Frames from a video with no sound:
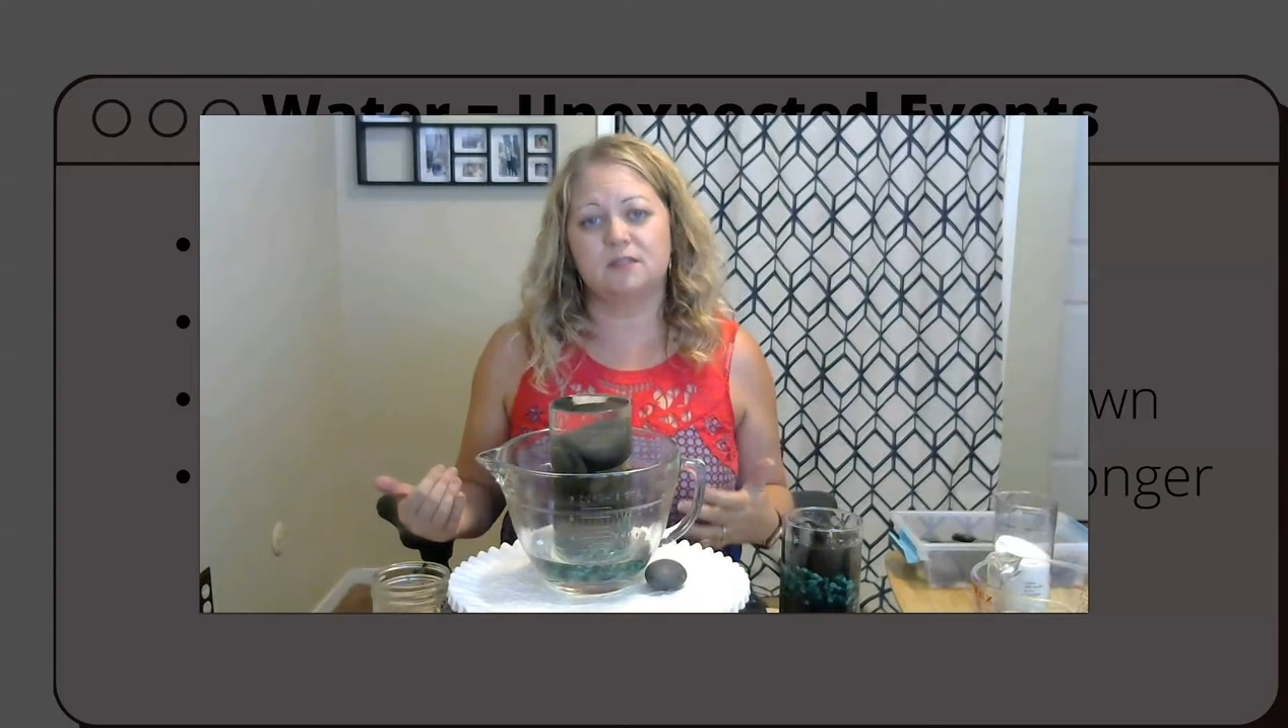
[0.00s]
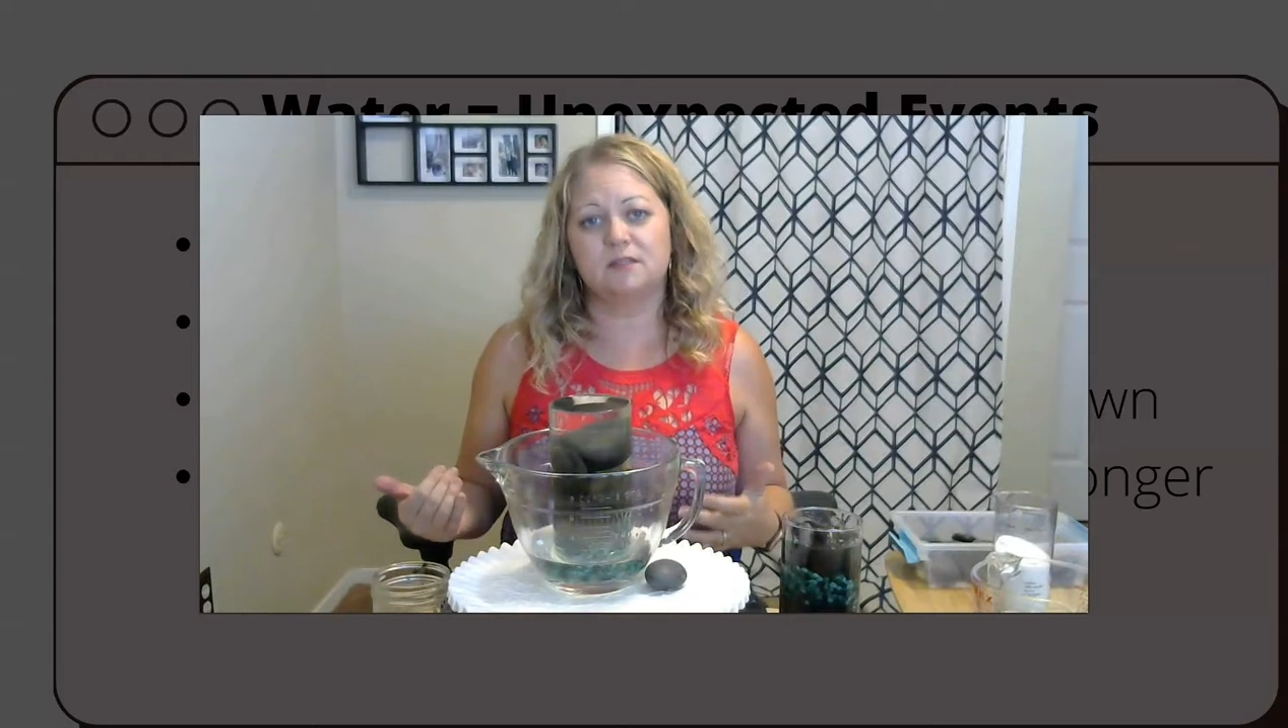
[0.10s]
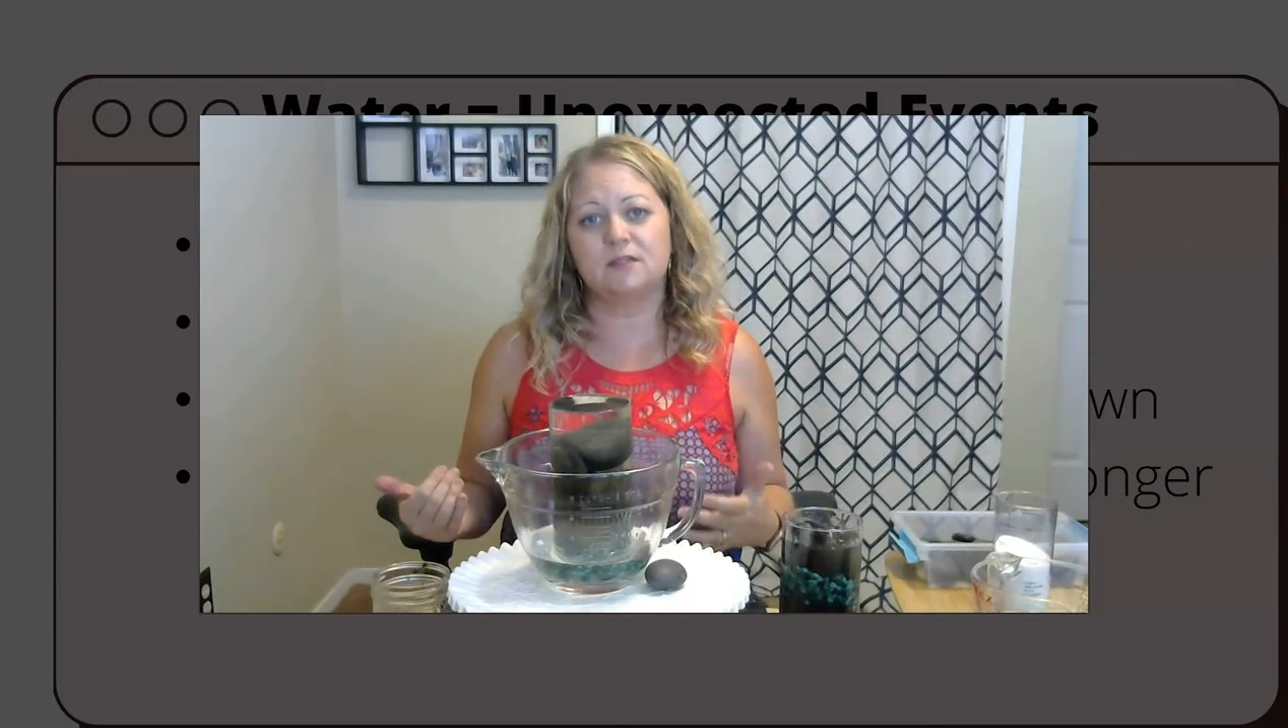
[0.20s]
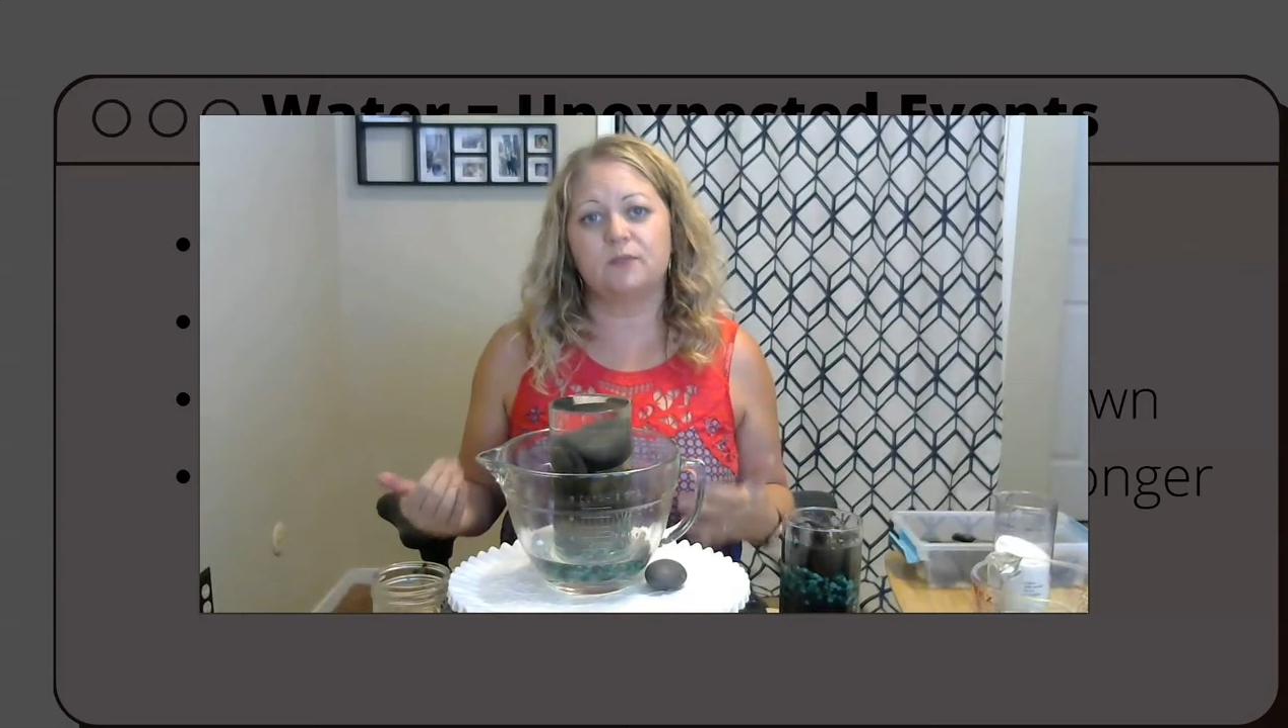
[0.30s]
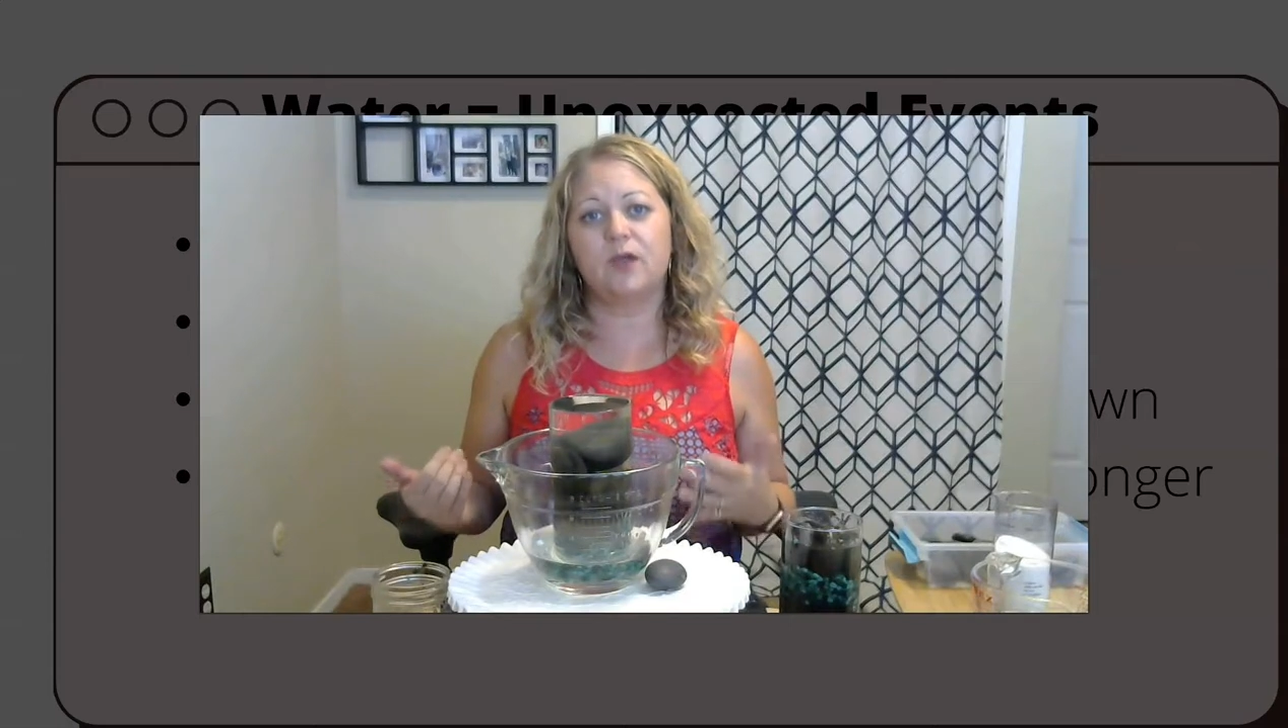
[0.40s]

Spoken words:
system